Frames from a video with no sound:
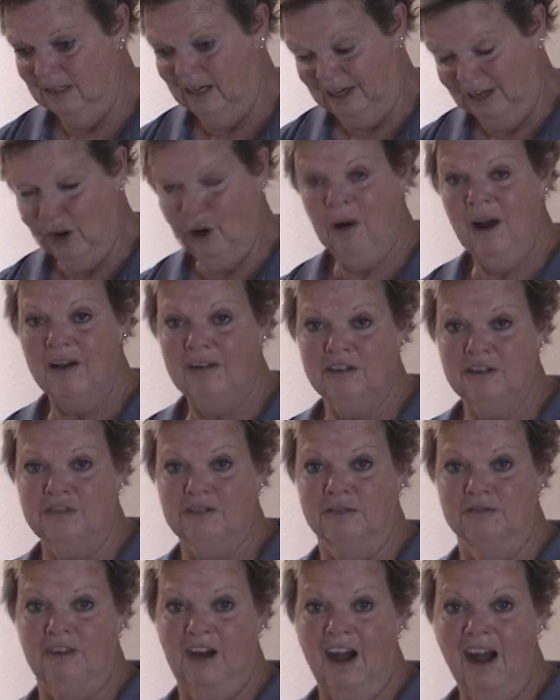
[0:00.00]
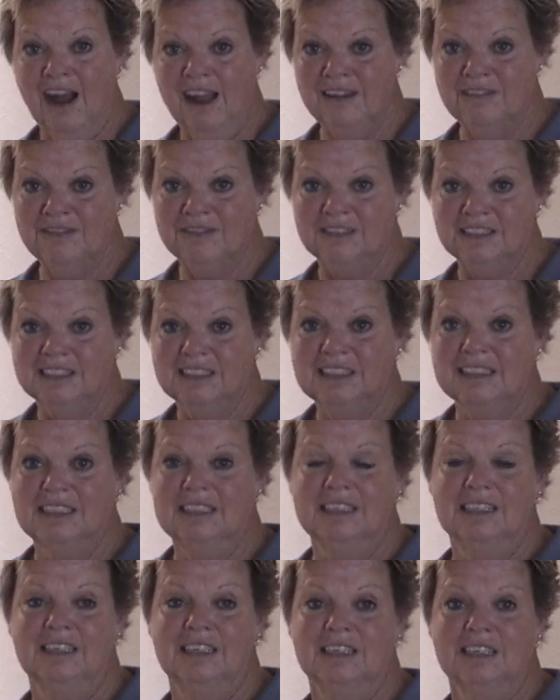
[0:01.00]
know how to survive,
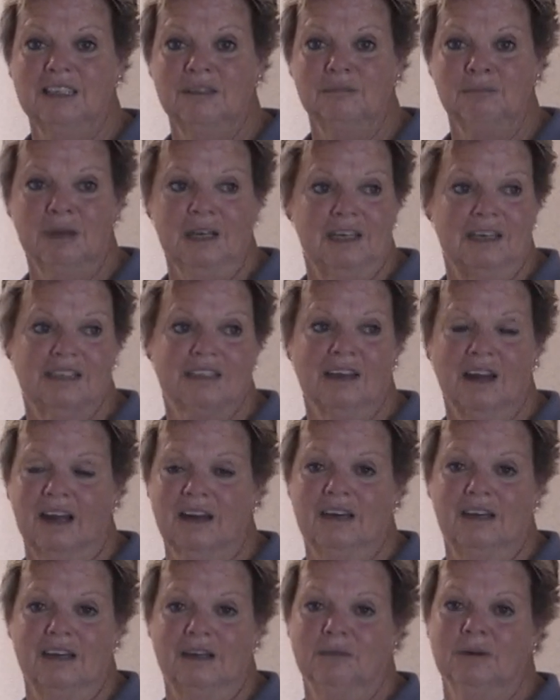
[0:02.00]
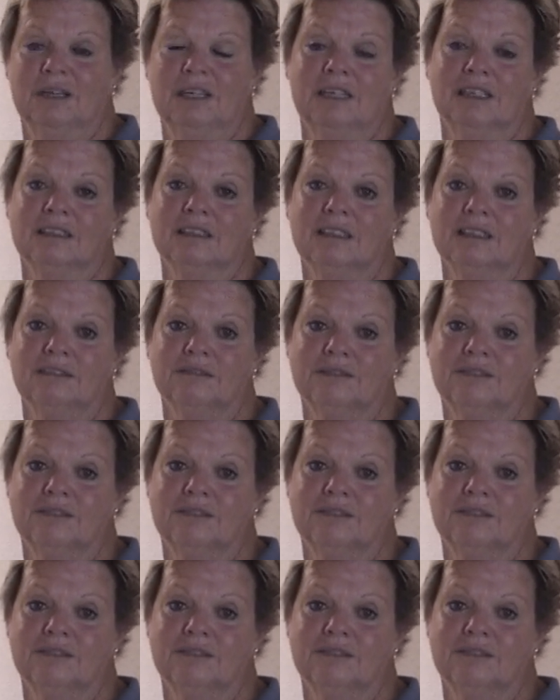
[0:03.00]
but it's not any way to live.